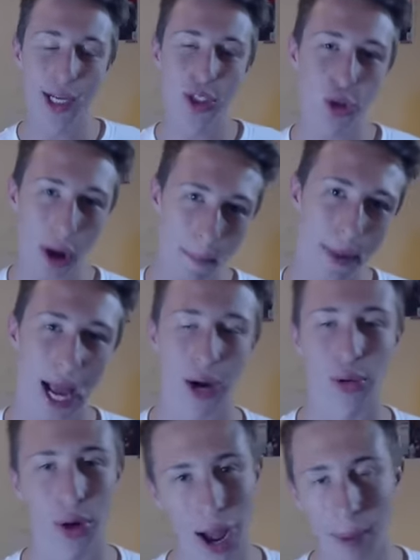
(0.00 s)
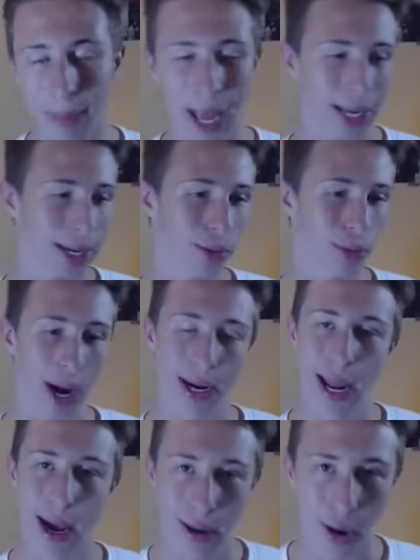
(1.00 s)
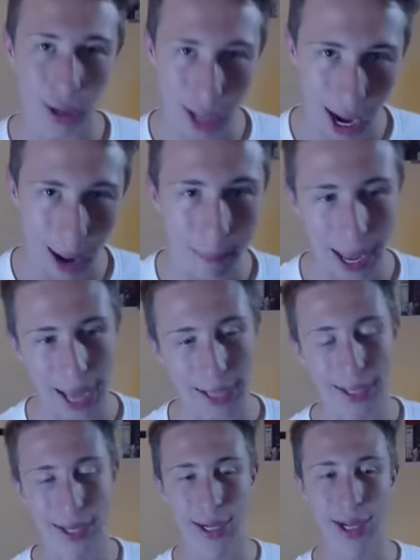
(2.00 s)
So I'm back, right? I'm back here right now. Okay, I'm back.